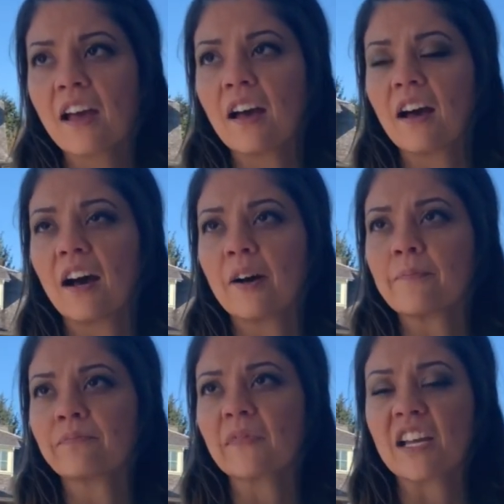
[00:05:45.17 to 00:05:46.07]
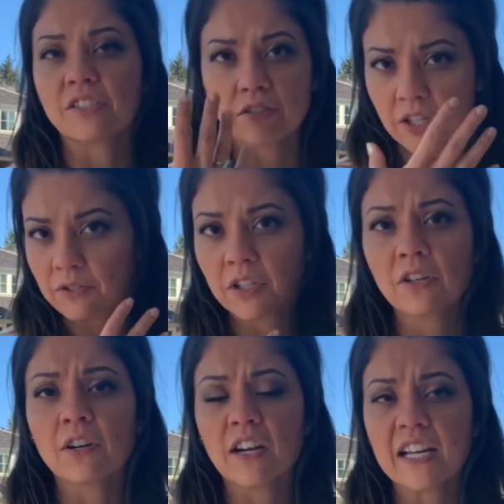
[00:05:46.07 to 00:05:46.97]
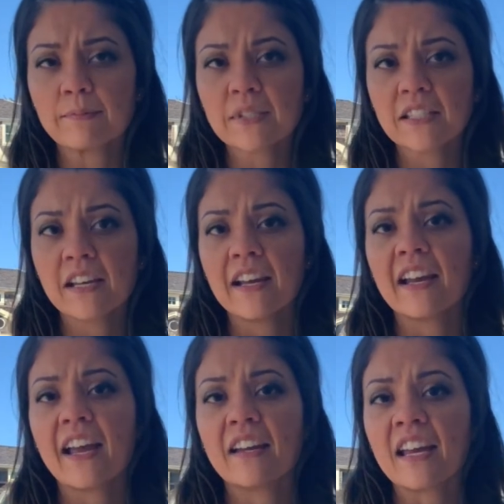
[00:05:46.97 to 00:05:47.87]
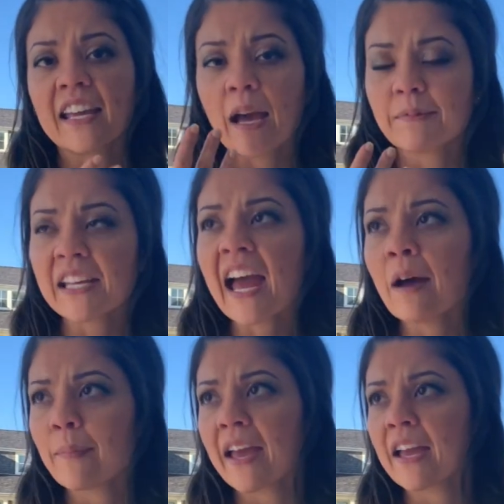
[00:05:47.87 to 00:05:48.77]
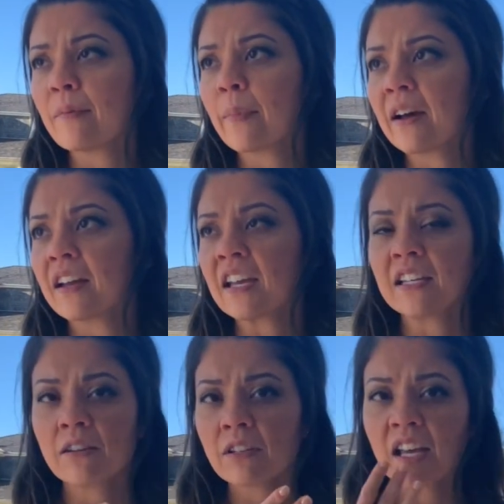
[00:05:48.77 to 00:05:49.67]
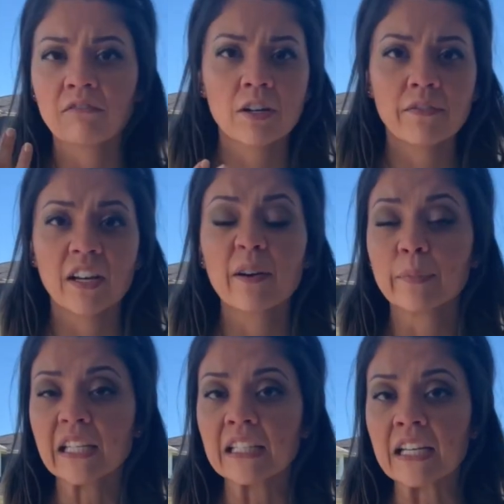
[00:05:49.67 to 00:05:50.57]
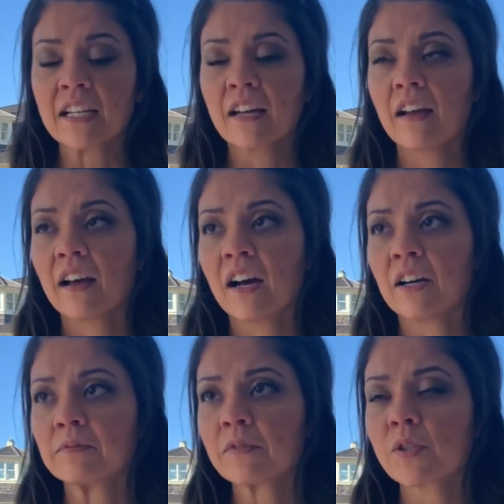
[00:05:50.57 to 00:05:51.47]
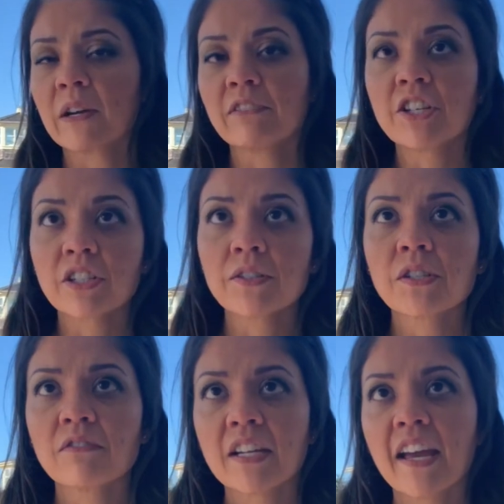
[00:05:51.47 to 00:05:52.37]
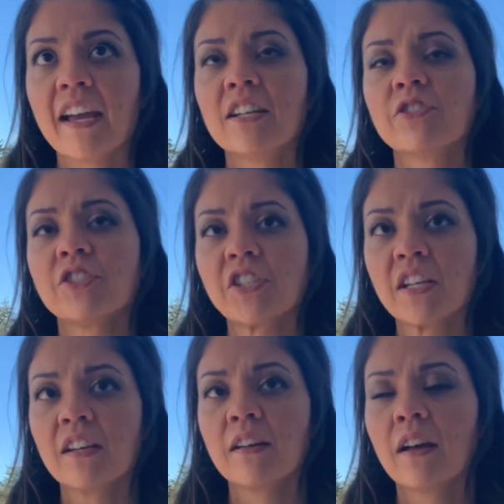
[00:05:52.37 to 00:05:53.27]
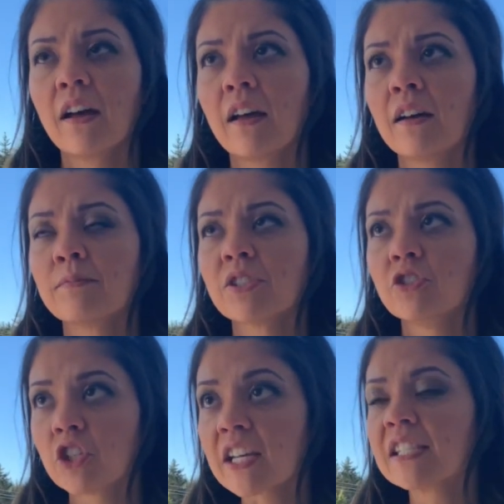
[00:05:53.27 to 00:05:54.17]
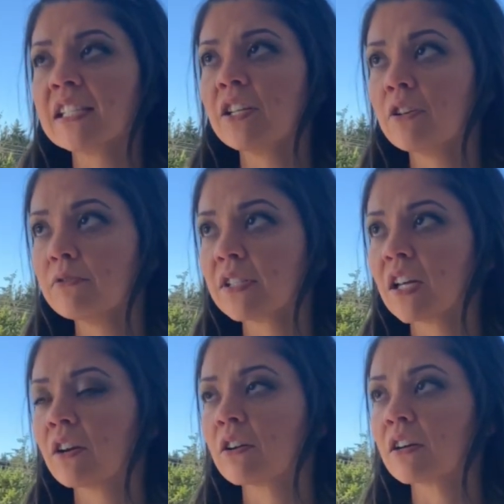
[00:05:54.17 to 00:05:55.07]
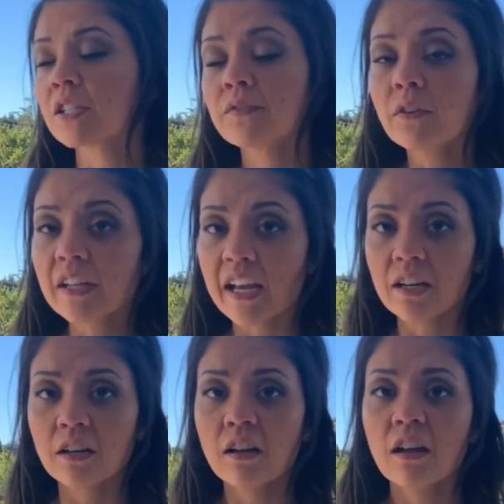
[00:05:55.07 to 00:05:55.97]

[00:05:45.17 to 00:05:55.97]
I started using her creams, and it kept it at bay, but it didn't get rid of it completely. So I reached out to Renee, and she suggested using her exfoliator